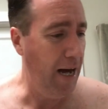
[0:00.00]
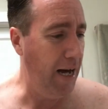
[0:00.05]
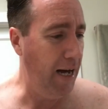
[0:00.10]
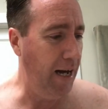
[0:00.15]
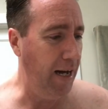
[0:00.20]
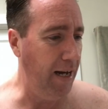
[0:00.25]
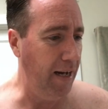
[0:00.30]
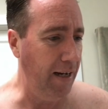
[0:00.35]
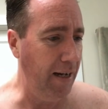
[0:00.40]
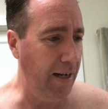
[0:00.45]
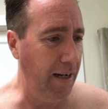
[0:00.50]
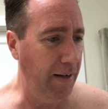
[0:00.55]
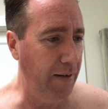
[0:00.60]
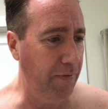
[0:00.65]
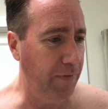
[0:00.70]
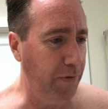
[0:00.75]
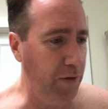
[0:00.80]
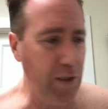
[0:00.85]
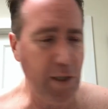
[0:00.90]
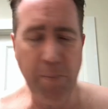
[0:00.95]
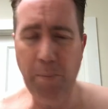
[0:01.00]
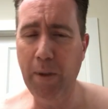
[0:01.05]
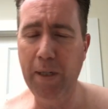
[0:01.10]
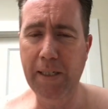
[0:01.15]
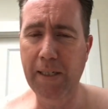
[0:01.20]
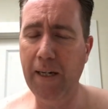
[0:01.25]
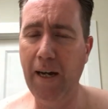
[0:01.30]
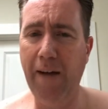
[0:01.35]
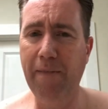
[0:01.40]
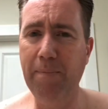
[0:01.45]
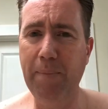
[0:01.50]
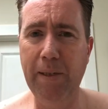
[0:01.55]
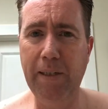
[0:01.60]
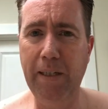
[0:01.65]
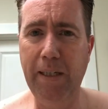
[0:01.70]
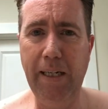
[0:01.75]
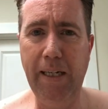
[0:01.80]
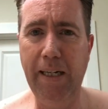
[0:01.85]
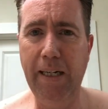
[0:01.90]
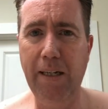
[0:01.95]
Uh, for some reason, I've
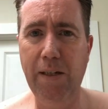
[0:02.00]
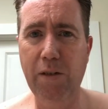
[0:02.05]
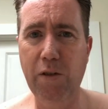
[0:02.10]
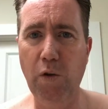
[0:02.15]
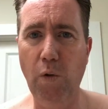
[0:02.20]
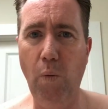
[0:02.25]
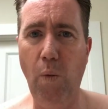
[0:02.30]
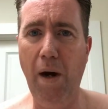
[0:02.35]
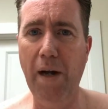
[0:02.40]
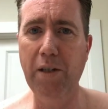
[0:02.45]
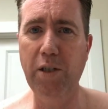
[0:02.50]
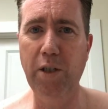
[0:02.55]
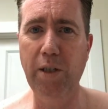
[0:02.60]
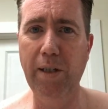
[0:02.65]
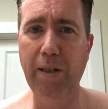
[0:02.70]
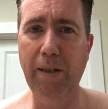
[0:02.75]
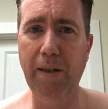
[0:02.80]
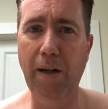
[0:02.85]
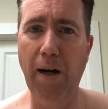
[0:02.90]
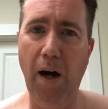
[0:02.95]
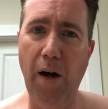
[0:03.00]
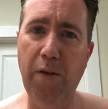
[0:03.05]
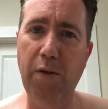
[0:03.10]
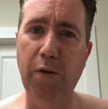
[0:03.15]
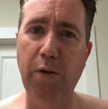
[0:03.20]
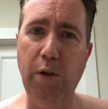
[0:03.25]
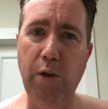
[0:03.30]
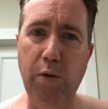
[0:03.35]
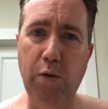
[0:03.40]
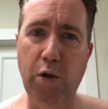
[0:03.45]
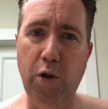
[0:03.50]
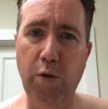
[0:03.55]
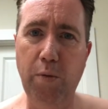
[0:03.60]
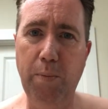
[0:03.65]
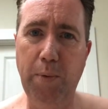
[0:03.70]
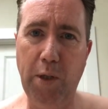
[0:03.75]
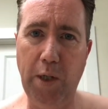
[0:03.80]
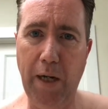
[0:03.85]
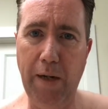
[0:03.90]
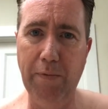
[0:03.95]
been getting into watching other
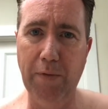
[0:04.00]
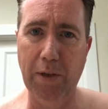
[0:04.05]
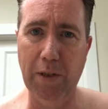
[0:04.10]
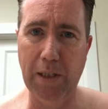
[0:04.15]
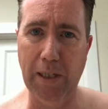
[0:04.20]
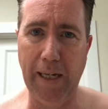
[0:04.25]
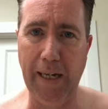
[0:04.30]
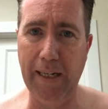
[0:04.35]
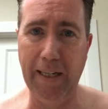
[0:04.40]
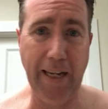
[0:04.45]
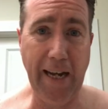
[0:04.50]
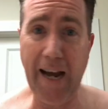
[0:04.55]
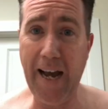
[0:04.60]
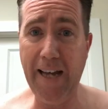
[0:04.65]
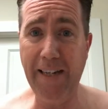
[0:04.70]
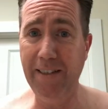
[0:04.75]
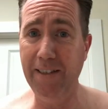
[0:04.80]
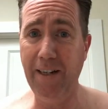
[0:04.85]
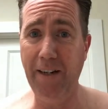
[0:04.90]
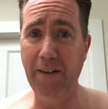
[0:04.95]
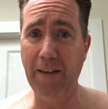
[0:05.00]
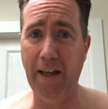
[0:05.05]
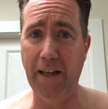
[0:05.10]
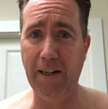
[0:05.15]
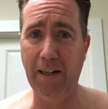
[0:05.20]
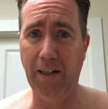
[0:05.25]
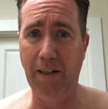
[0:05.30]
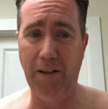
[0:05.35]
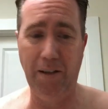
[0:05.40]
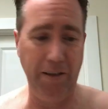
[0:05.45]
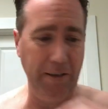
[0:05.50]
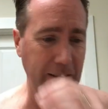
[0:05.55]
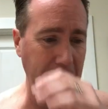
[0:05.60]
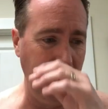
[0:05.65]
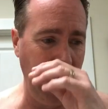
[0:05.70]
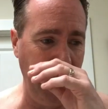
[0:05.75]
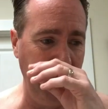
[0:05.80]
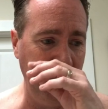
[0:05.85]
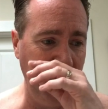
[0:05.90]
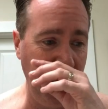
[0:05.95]
YouTube shavers lately. I hadn't done that in a long
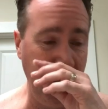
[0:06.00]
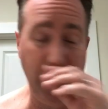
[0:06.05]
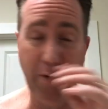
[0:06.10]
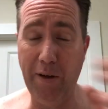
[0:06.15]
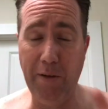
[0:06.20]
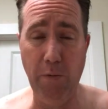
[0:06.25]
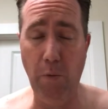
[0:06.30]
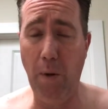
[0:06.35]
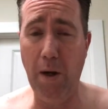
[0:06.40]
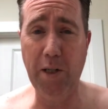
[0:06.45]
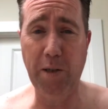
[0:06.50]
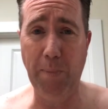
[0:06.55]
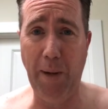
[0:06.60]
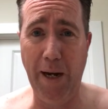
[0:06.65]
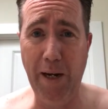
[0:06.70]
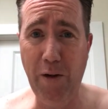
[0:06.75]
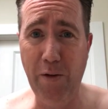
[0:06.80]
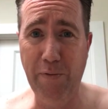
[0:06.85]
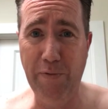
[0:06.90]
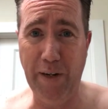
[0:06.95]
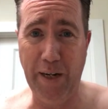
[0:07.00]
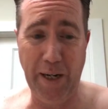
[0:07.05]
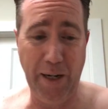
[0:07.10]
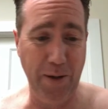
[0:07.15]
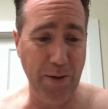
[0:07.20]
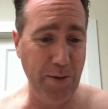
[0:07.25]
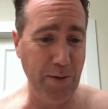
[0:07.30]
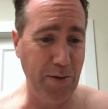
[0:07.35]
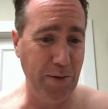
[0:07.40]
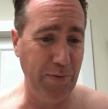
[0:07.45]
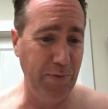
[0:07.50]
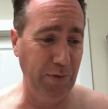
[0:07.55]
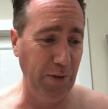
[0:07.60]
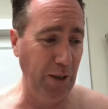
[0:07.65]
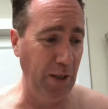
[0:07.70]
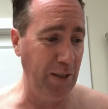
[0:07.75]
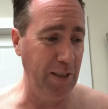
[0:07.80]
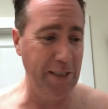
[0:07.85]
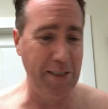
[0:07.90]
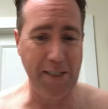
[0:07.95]
time. I don't even watch my own videos, for
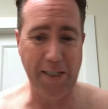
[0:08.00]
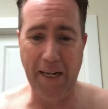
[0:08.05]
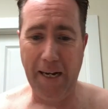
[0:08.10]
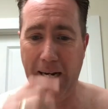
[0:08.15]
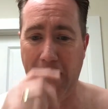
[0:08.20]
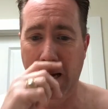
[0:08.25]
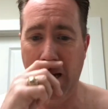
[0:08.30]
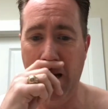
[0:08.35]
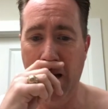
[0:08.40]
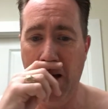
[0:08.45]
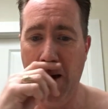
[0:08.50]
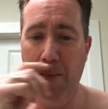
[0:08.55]
goodness sake.